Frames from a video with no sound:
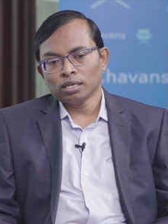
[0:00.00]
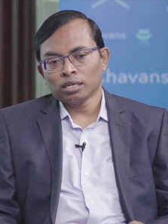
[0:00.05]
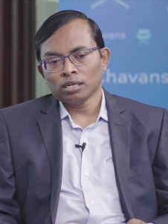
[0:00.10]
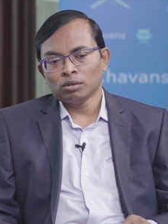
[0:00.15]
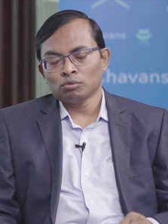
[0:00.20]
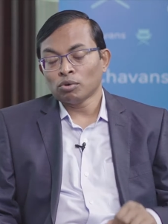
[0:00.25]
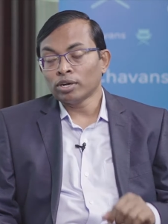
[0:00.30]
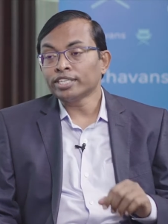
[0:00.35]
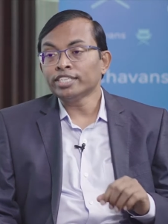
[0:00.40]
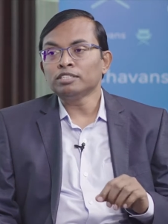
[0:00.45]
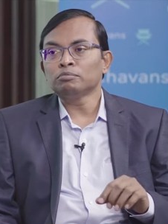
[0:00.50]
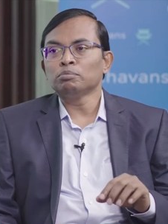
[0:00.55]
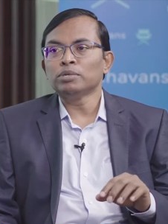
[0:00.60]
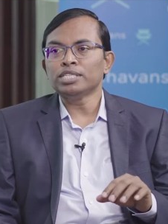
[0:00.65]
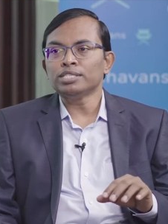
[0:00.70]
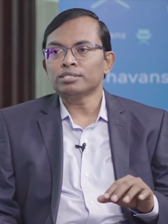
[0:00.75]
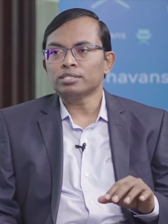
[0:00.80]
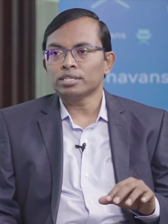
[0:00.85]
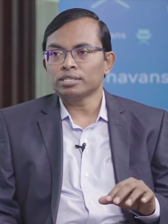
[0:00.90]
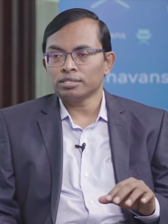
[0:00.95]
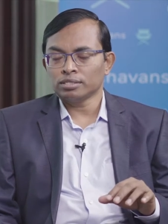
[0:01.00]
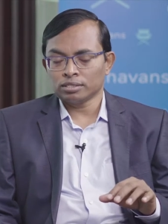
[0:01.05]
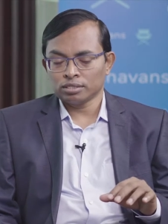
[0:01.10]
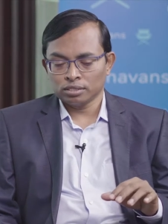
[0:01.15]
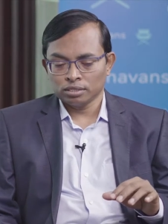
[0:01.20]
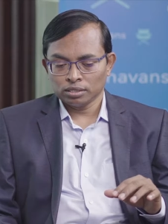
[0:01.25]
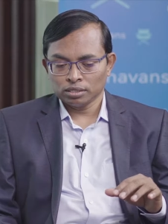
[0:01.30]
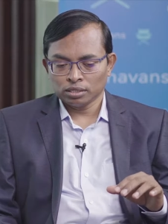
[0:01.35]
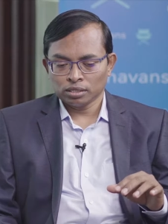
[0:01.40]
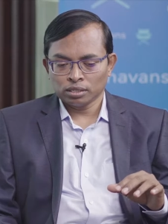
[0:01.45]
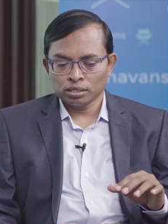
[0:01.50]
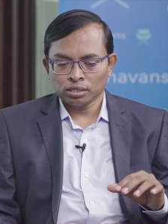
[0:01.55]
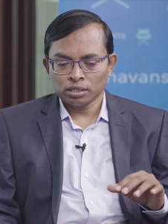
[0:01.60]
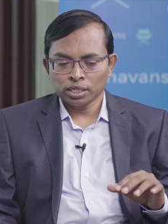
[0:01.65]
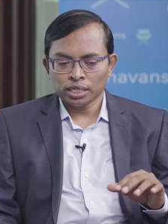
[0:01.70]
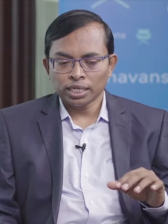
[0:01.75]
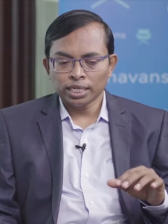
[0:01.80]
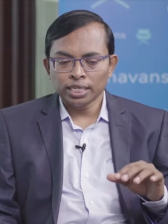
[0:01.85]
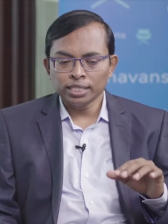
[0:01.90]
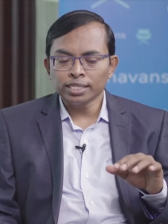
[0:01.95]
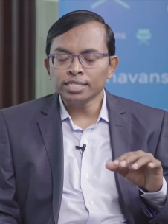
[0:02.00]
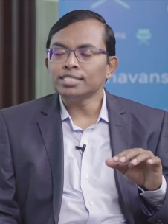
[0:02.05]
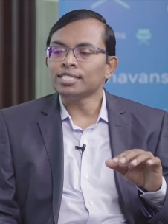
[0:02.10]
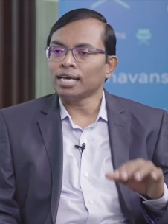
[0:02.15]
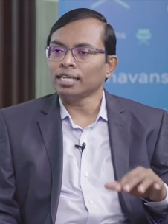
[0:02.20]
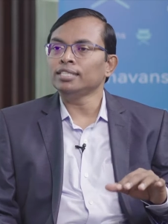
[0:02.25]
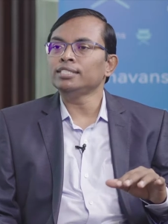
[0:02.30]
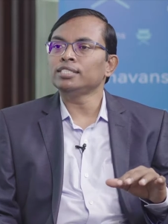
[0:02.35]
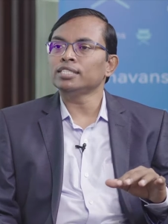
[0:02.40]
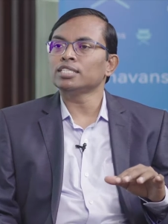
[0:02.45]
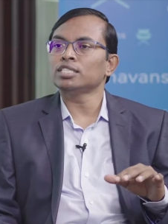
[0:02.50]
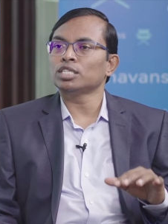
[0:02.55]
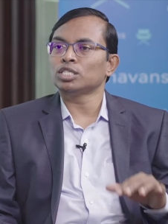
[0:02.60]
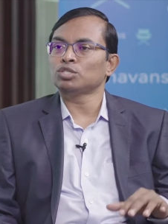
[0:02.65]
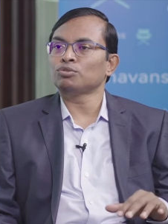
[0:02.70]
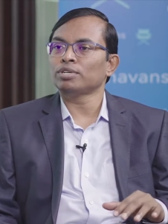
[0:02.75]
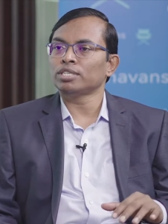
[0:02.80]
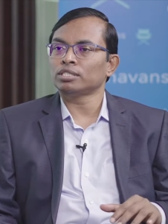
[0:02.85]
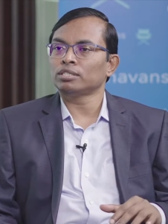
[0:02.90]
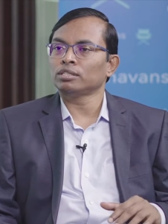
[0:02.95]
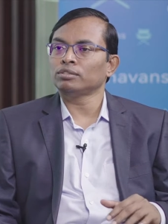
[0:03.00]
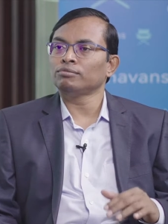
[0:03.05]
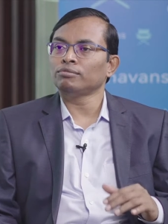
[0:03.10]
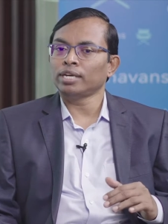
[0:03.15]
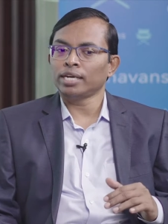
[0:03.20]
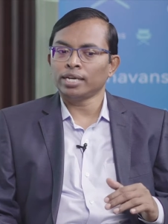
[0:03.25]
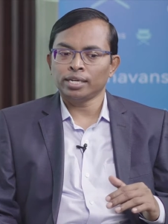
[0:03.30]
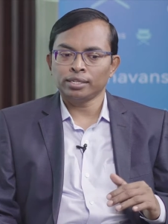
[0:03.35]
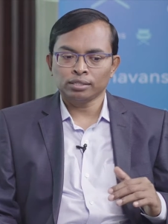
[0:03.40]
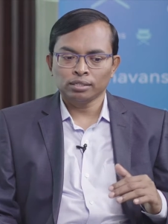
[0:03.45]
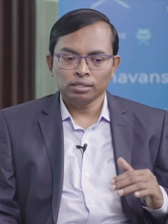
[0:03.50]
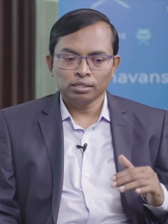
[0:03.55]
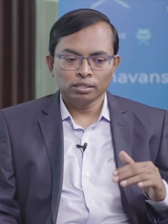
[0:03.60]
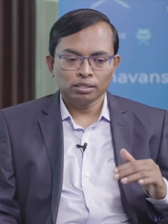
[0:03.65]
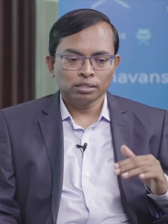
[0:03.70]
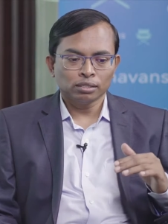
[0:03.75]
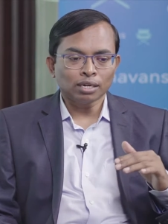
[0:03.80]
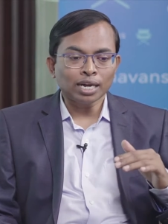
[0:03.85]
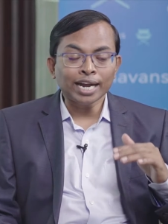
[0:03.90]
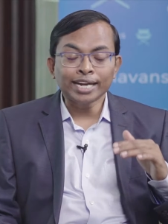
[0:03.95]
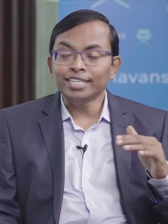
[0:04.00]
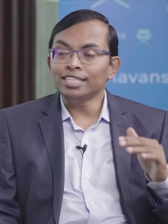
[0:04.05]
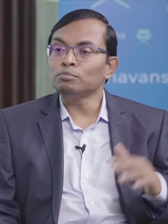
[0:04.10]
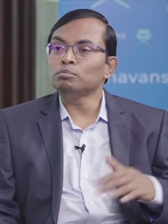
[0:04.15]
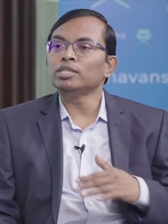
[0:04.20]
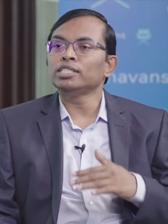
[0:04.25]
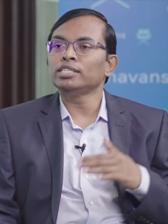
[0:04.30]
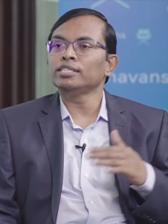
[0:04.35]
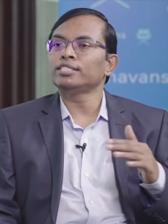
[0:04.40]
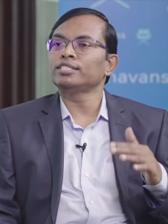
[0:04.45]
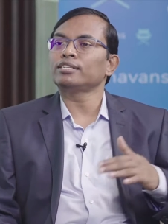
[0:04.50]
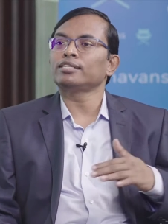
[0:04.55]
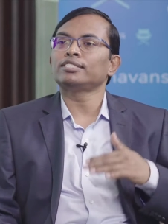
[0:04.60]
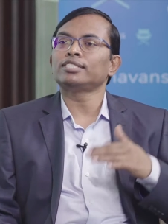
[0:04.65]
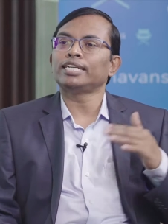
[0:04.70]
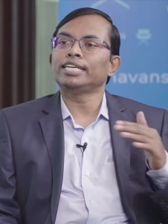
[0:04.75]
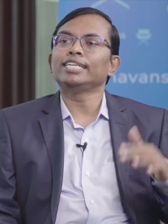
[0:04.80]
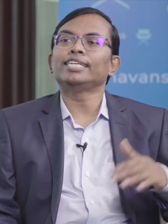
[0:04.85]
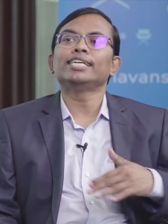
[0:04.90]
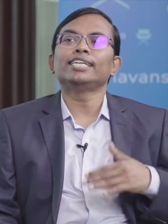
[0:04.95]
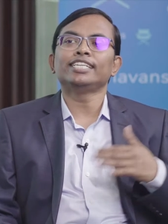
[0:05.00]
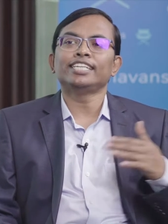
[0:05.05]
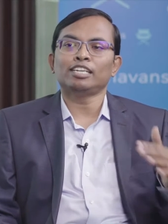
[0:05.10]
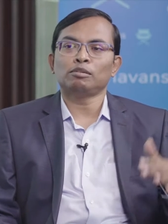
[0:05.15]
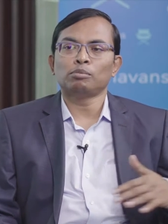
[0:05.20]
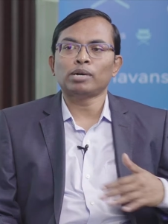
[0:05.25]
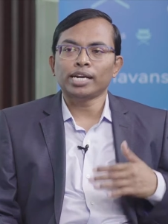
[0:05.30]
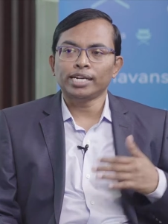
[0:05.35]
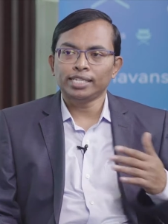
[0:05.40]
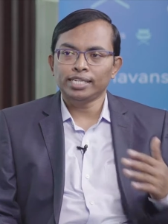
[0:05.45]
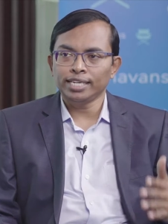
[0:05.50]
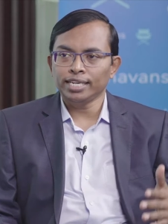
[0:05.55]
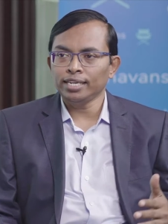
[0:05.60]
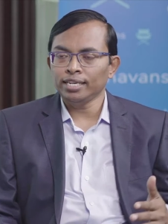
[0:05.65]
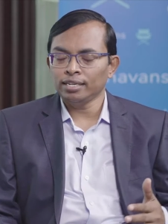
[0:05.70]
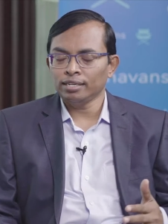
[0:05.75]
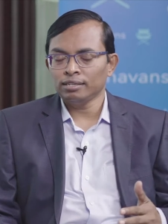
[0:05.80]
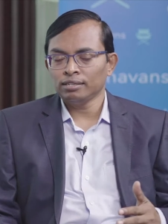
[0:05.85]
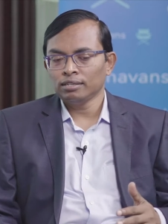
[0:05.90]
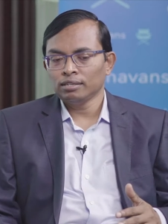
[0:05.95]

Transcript: What it means is, in a challenging situation where the IT budgets are shrinking day by day,